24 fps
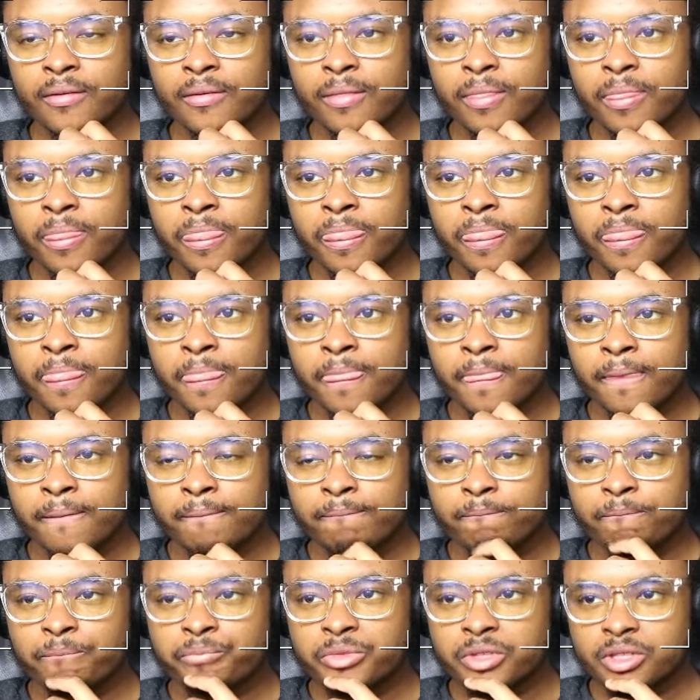That's really...
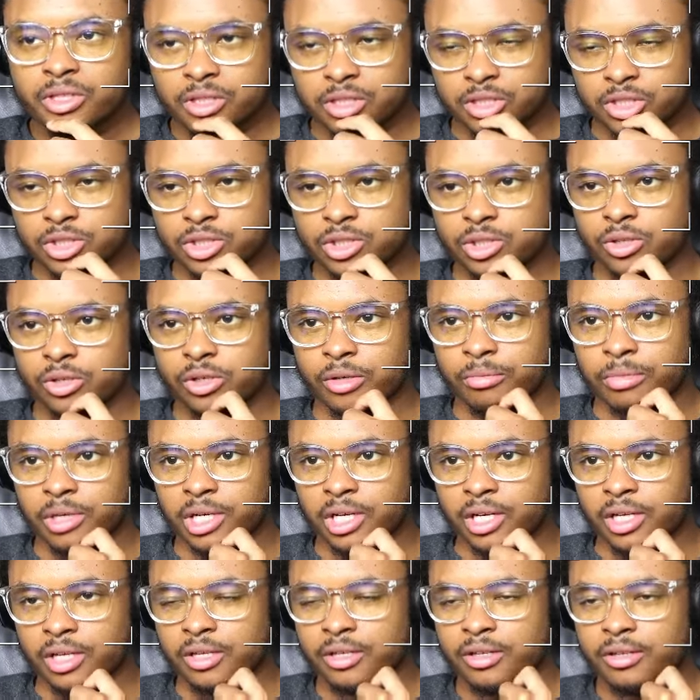Let's talk about
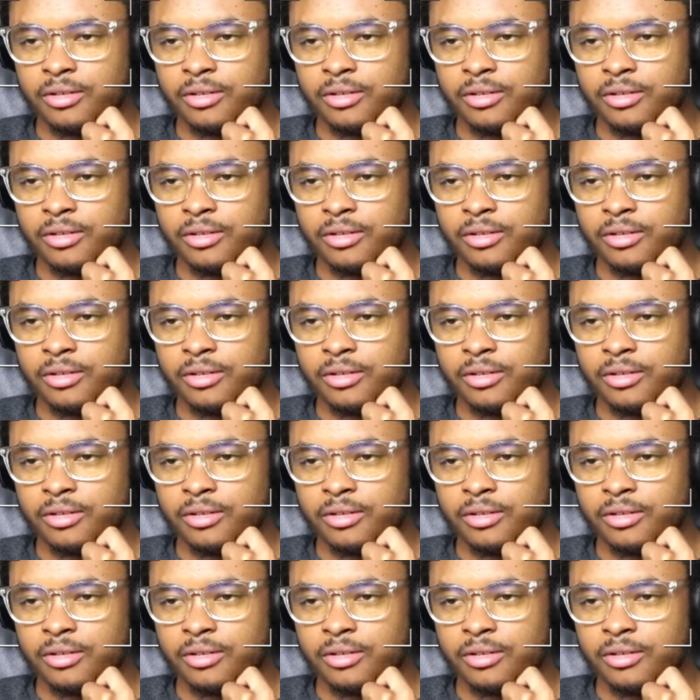it.